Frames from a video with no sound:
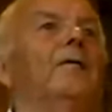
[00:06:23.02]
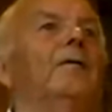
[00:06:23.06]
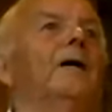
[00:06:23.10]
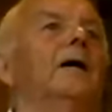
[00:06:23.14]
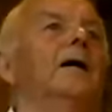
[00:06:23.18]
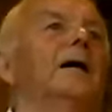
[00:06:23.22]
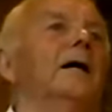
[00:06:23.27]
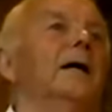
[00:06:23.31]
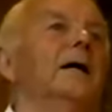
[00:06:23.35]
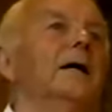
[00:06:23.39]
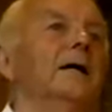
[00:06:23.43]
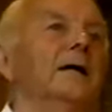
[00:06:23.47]

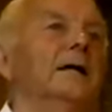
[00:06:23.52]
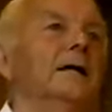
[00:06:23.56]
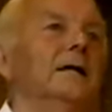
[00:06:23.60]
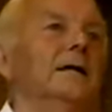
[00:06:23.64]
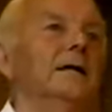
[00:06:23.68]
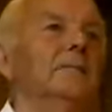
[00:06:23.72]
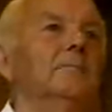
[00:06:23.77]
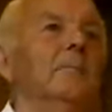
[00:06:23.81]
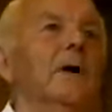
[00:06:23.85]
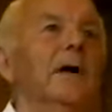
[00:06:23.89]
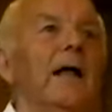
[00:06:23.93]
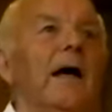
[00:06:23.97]
Oh,
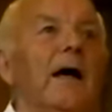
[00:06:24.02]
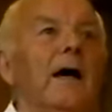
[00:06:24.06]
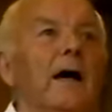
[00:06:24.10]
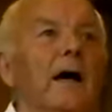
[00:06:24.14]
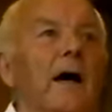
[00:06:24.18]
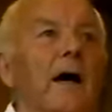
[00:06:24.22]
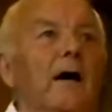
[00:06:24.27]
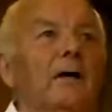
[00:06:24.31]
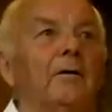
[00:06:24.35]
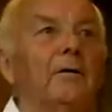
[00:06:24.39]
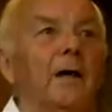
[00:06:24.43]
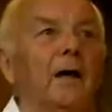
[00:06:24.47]
well,
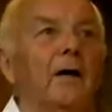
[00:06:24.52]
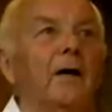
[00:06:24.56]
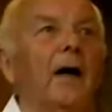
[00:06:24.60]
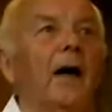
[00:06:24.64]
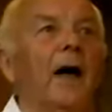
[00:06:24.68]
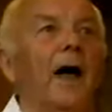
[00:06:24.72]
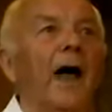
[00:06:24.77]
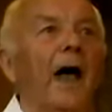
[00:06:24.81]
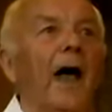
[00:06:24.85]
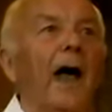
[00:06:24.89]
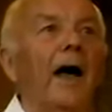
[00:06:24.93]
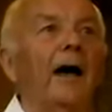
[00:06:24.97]

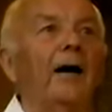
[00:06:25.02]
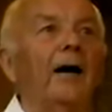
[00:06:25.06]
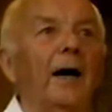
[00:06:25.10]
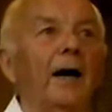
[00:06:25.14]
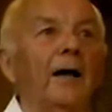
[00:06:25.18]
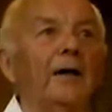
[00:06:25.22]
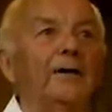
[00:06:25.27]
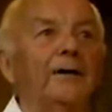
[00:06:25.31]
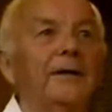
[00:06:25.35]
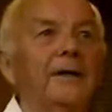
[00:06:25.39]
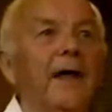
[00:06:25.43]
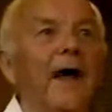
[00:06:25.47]

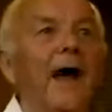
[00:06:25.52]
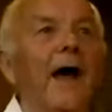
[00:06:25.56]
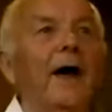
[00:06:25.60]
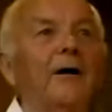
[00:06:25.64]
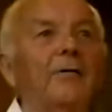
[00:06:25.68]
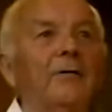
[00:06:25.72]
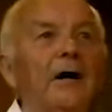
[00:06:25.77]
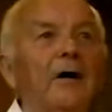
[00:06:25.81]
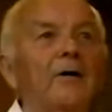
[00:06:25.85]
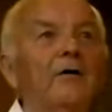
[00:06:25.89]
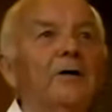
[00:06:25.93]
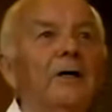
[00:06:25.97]

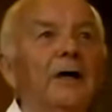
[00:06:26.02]
our